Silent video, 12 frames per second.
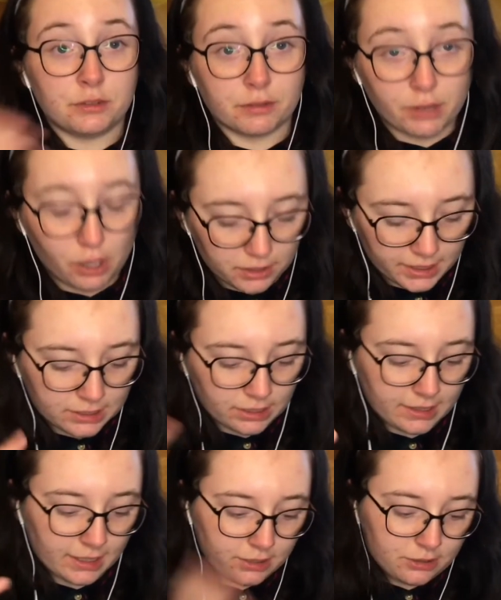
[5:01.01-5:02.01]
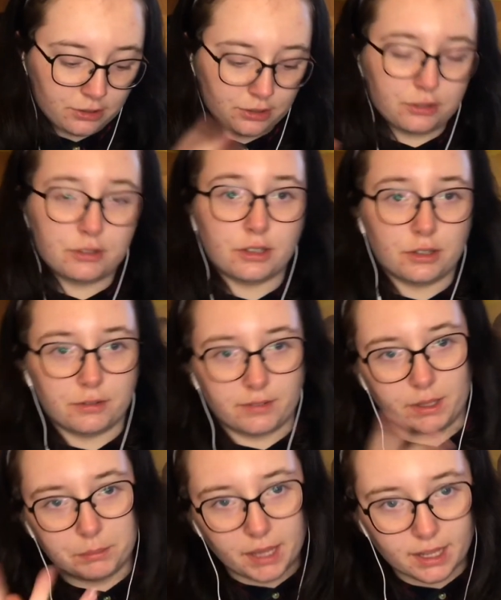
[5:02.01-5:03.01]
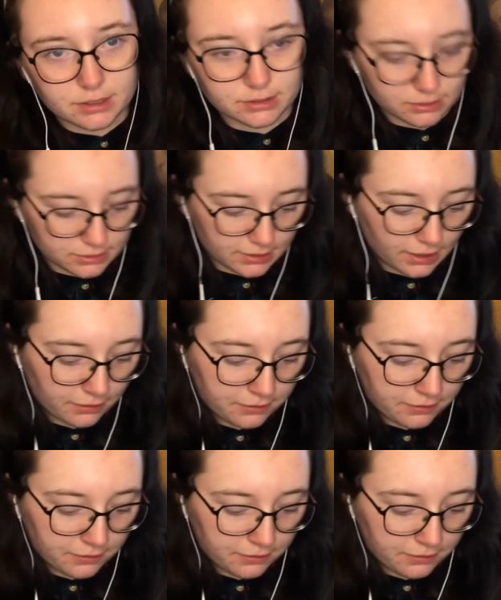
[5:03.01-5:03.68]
college, and then to do with like personal stuff.